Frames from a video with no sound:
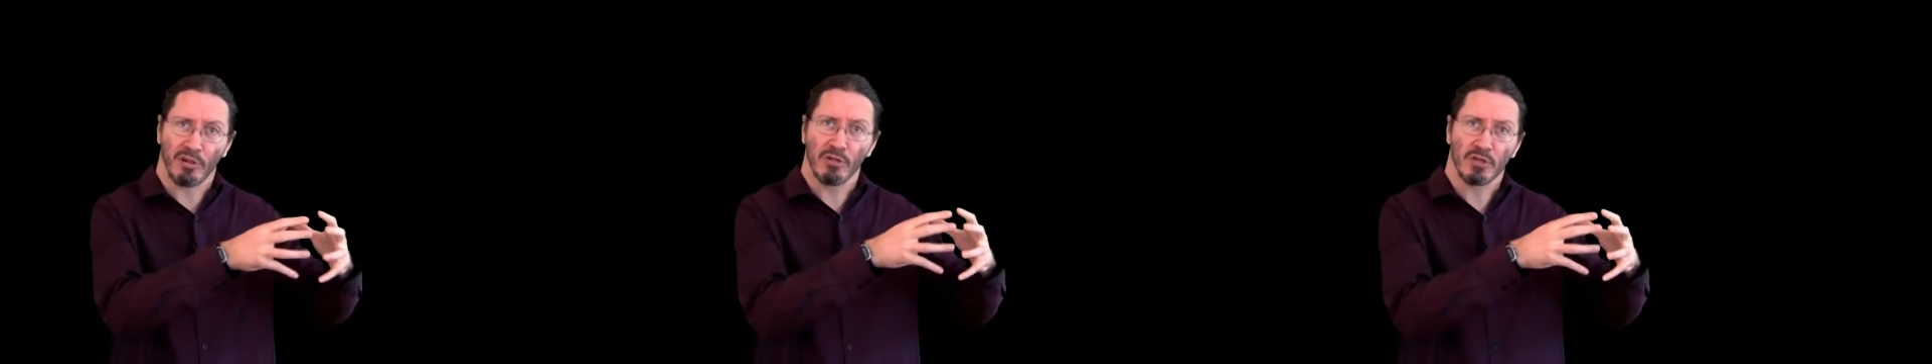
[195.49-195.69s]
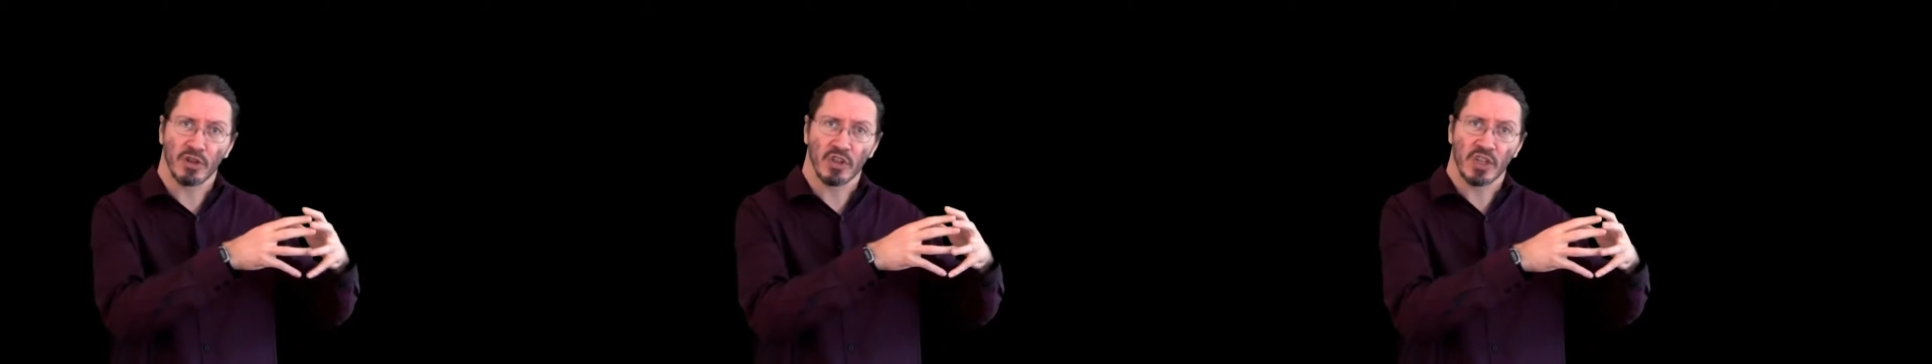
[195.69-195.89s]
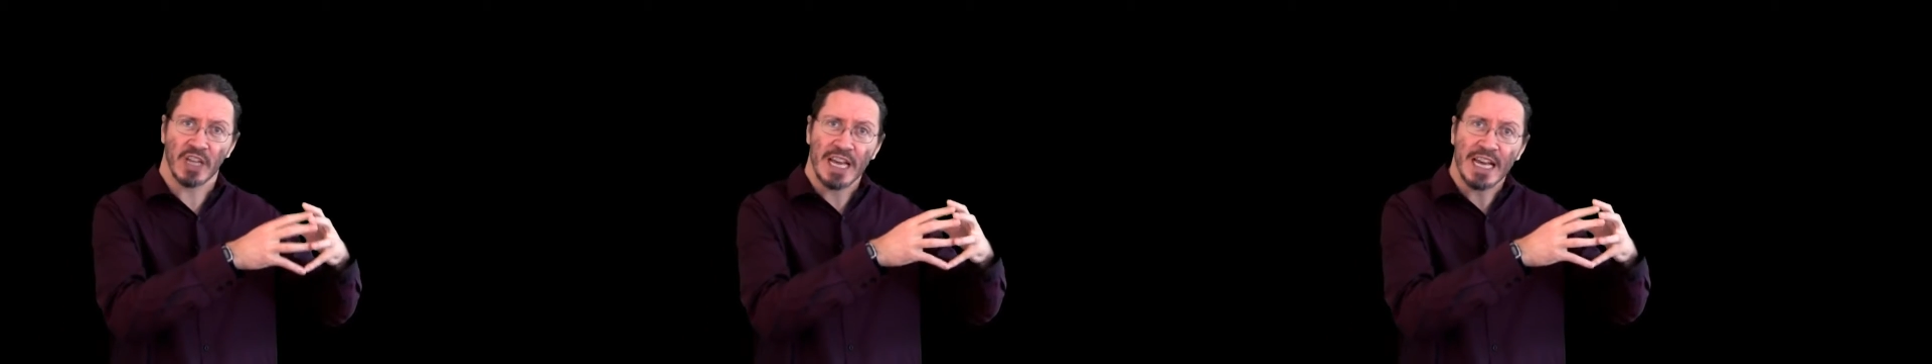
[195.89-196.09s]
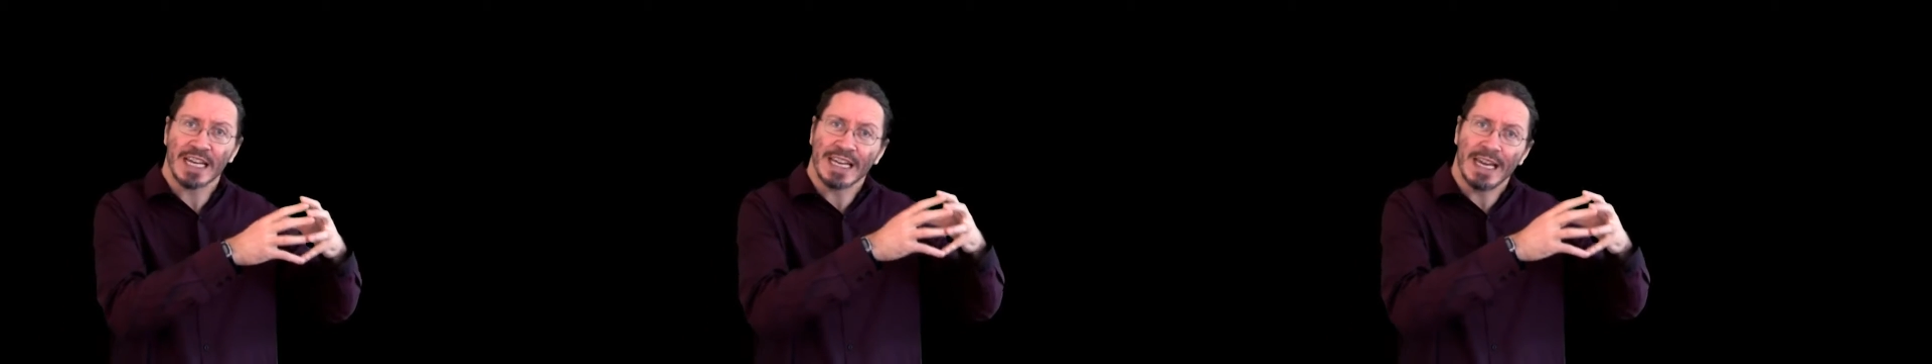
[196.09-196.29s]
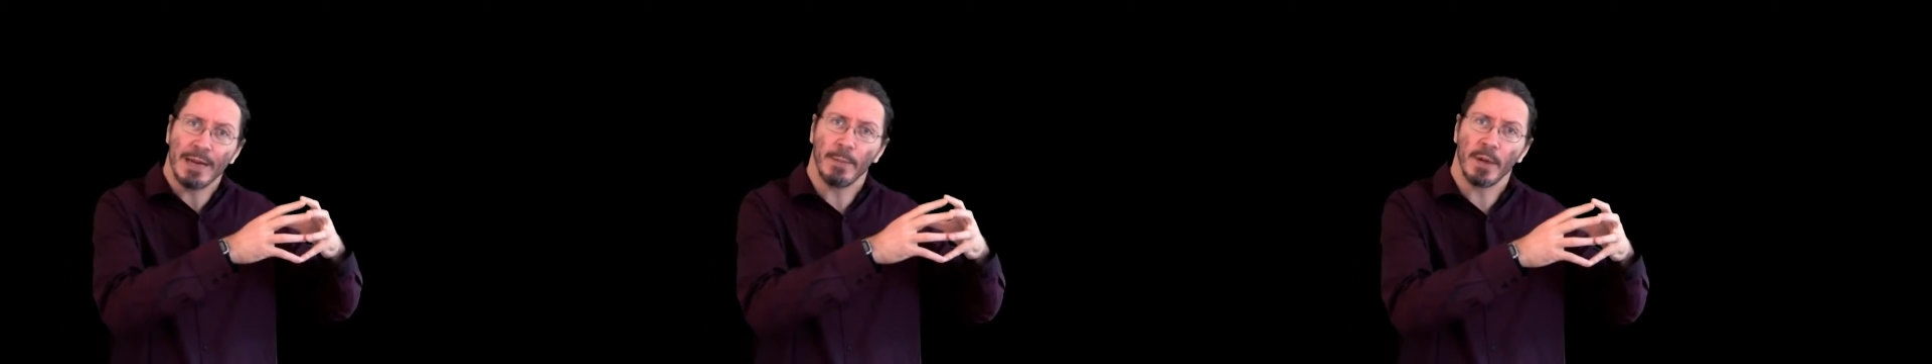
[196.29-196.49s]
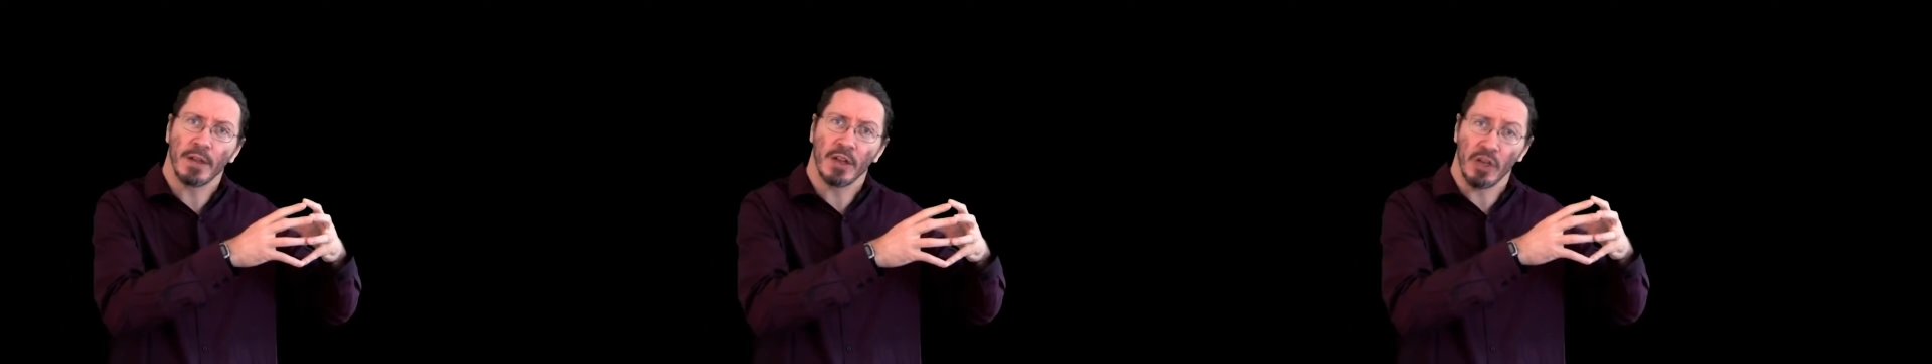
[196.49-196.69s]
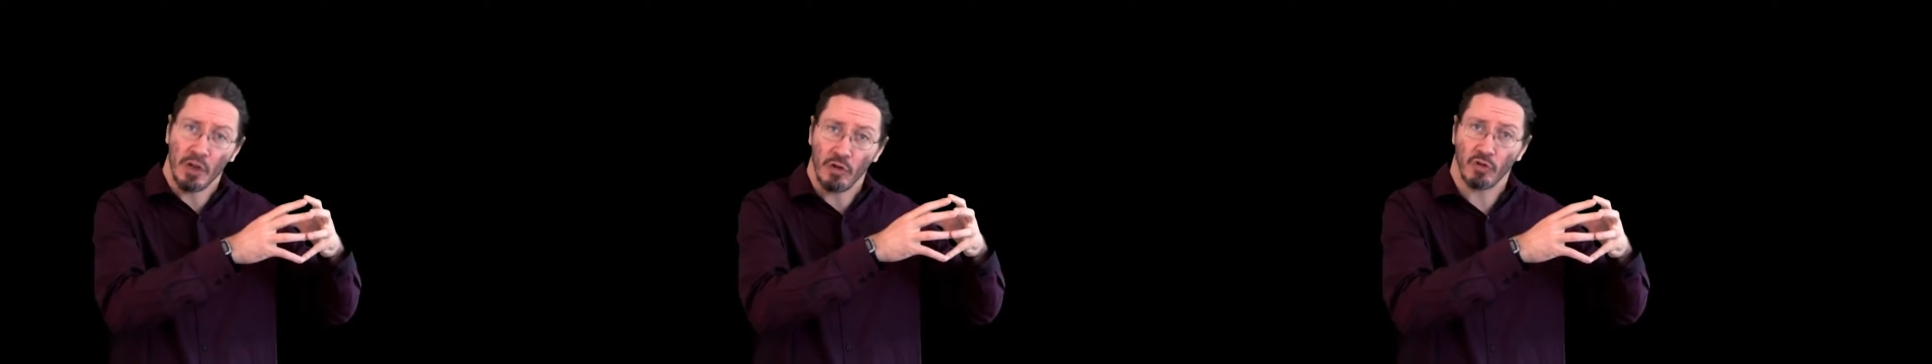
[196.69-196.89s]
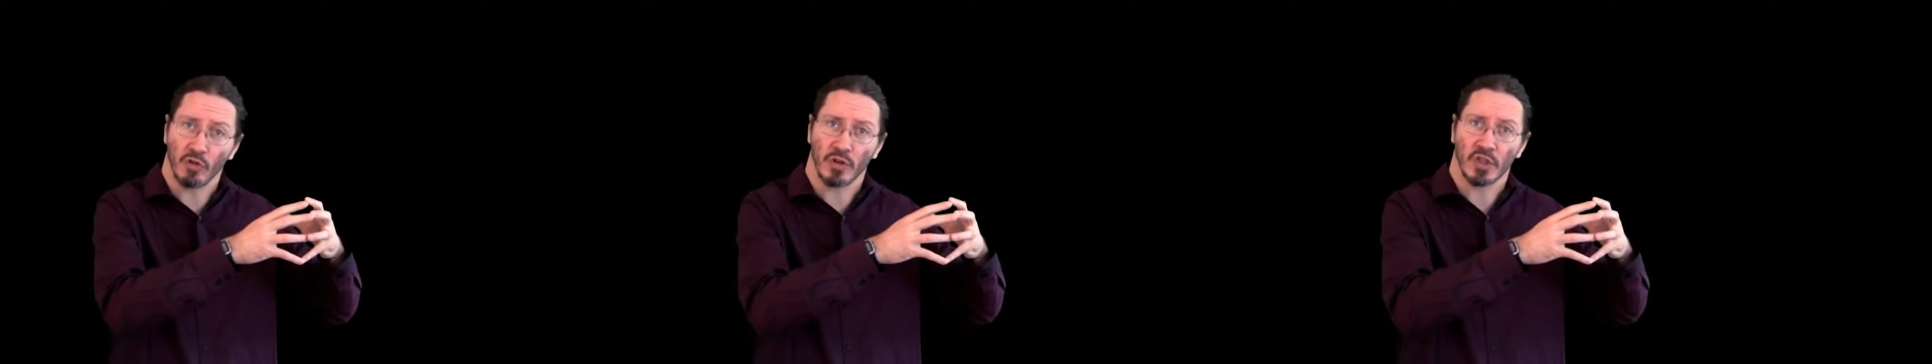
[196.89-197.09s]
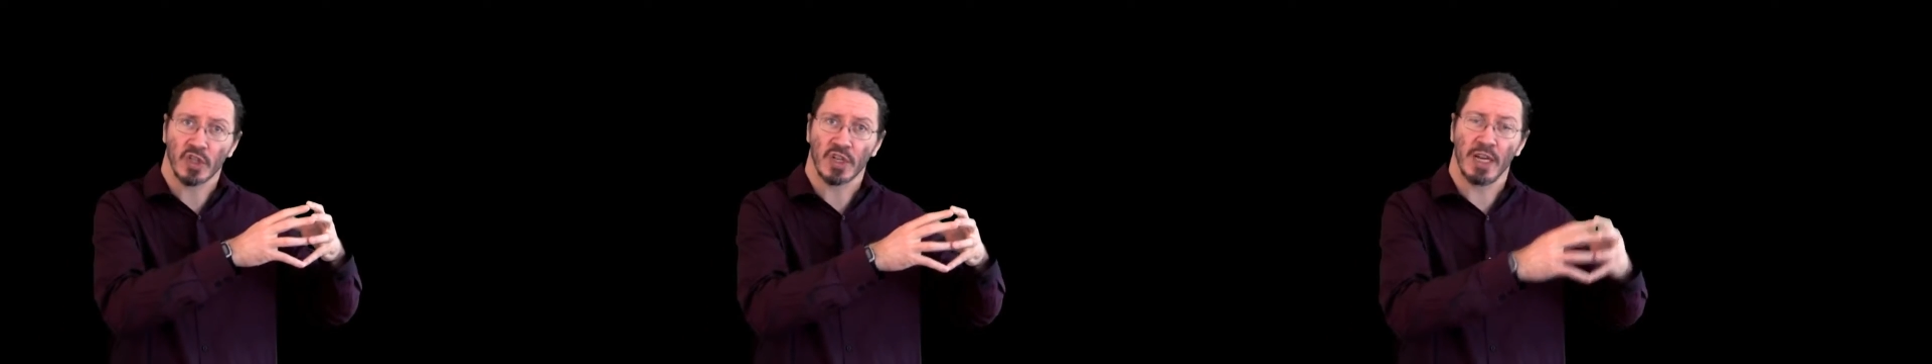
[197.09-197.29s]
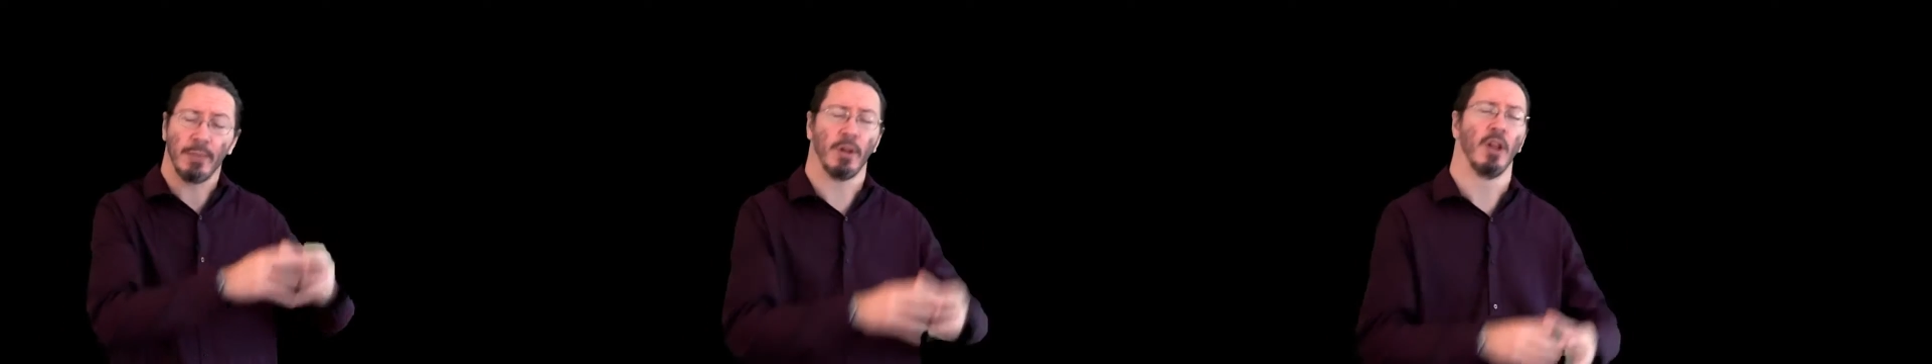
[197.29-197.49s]
protons there keeping the neutrons
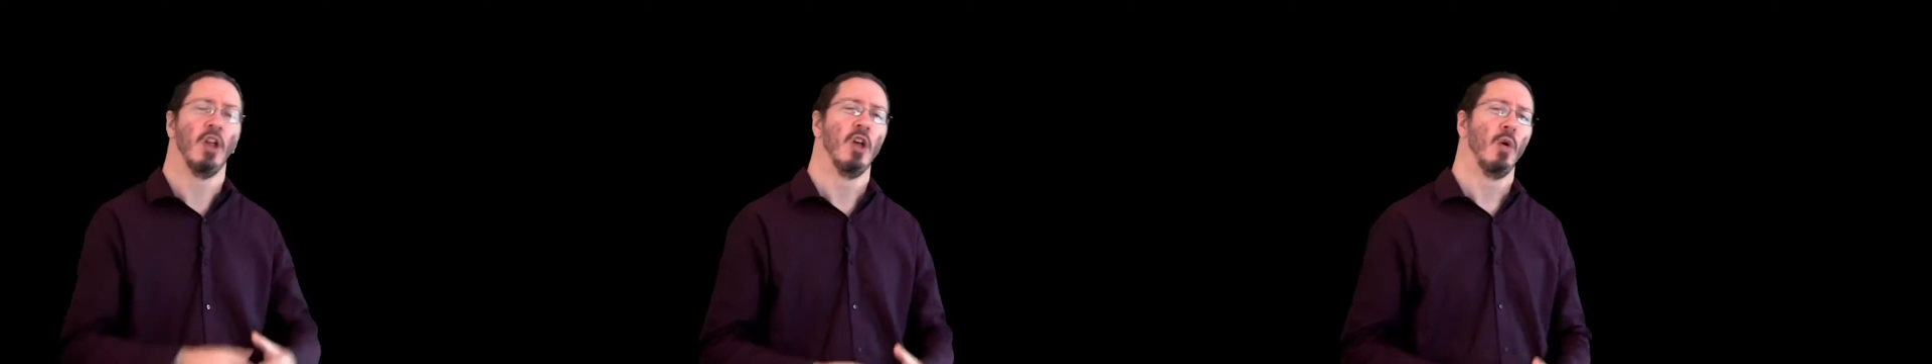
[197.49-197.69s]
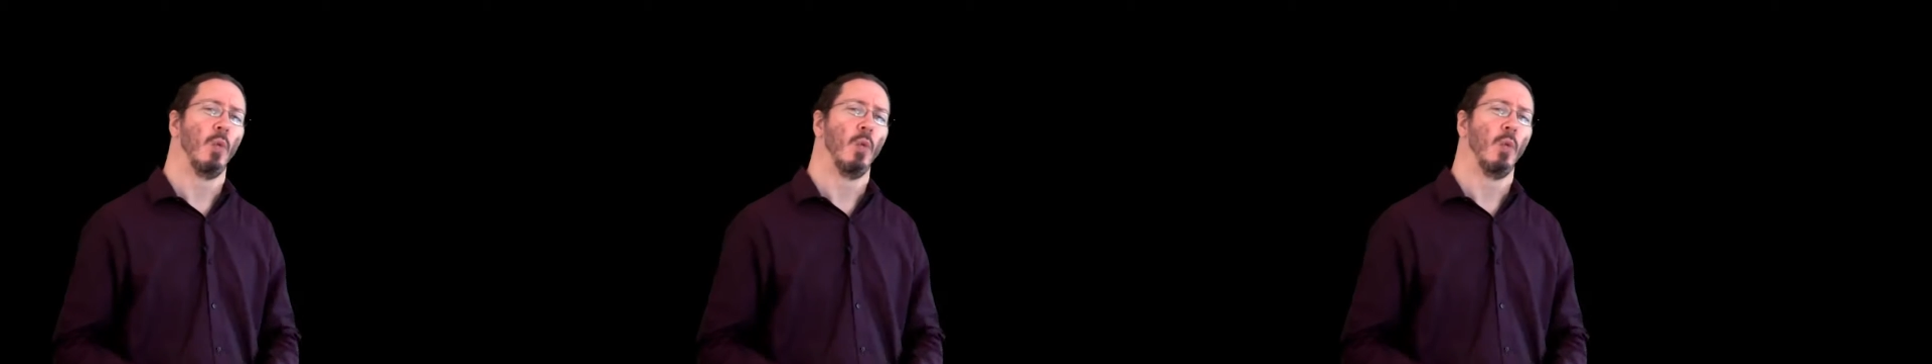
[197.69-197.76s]
stable.